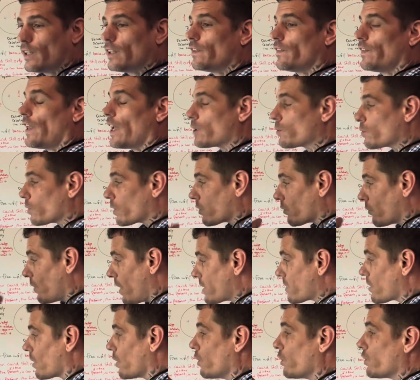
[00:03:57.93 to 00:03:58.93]
That's what the
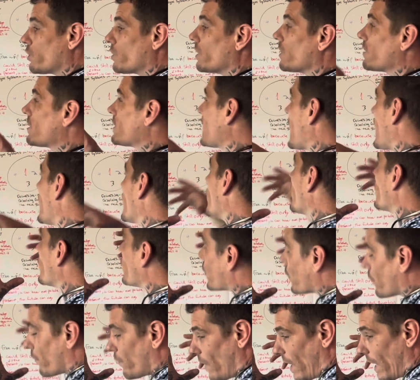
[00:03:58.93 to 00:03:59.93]
resolution state
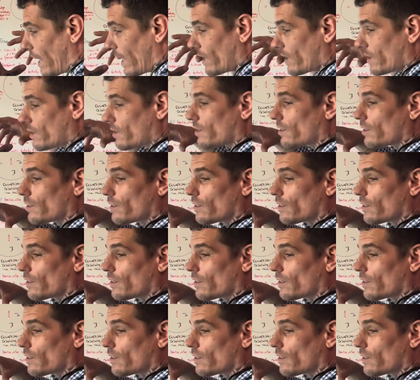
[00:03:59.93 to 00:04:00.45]
interface